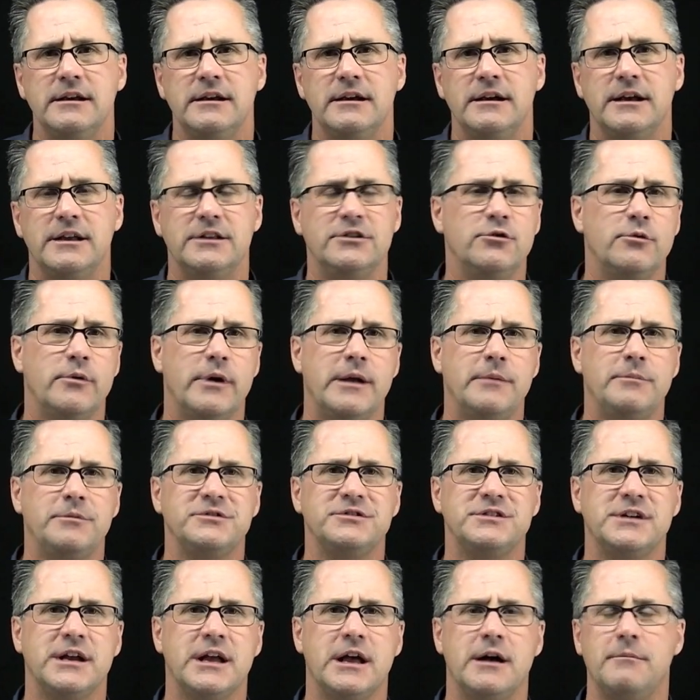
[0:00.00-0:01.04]
and you're able
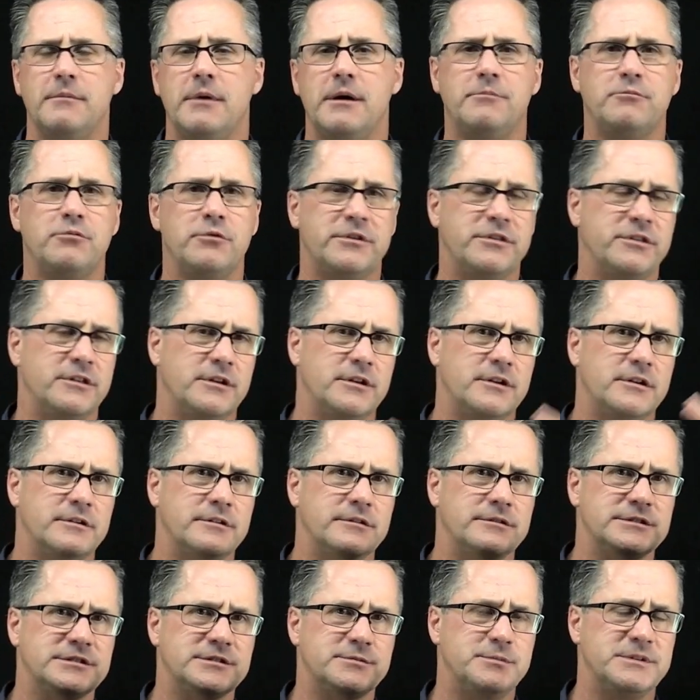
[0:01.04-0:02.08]
to come up with
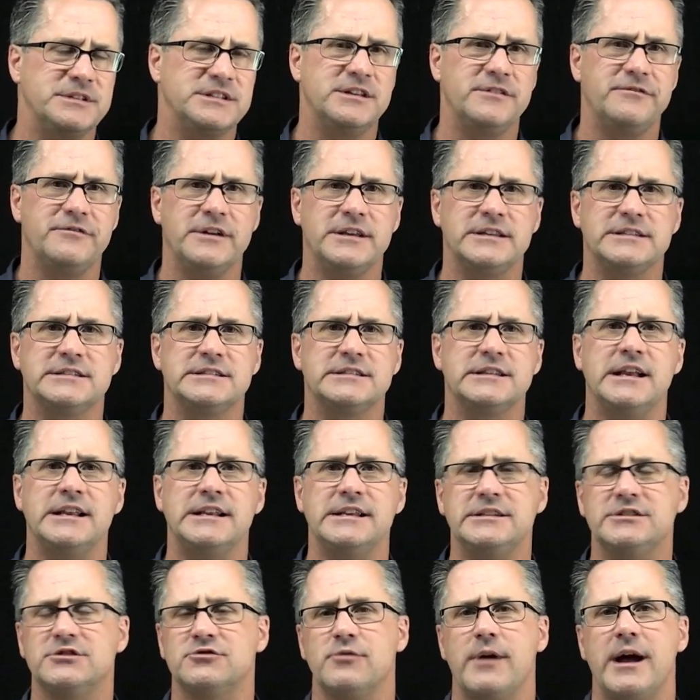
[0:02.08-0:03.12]
a specific study
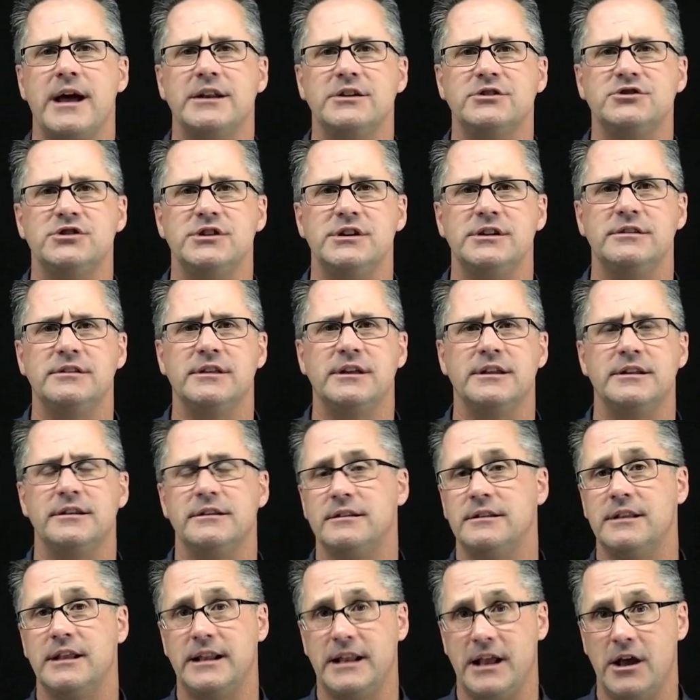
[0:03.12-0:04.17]
strategy
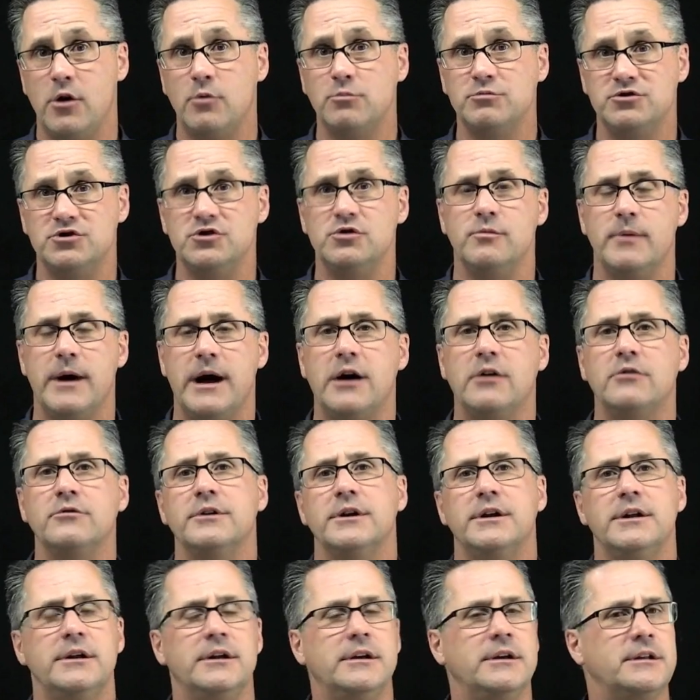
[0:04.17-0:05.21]
that helped you out
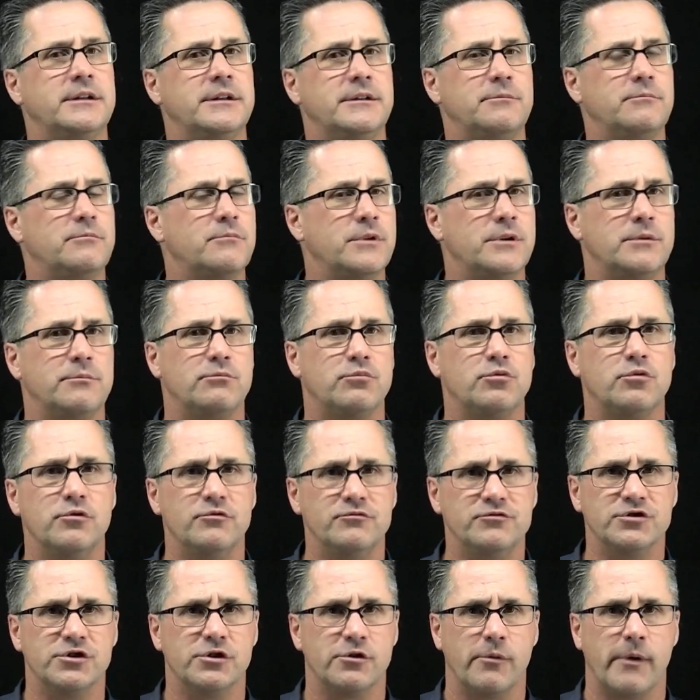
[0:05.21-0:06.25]
and
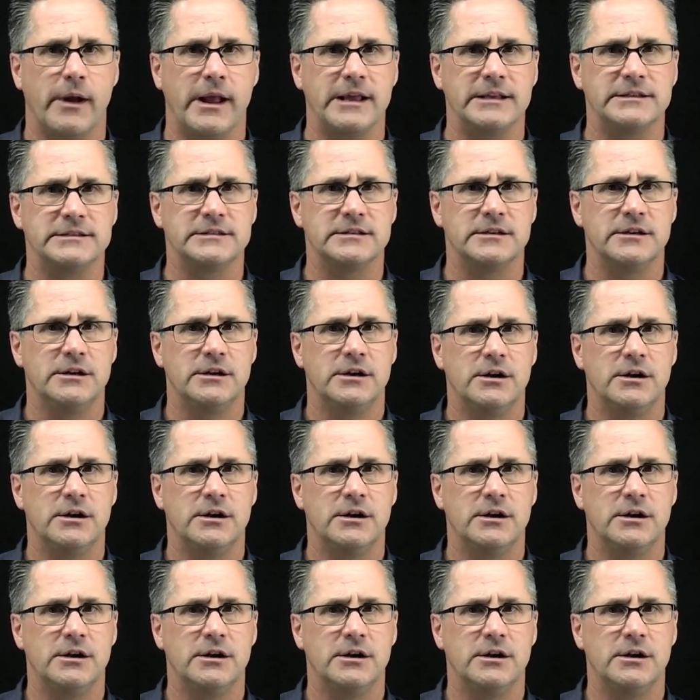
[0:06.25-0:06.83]
improved your grades.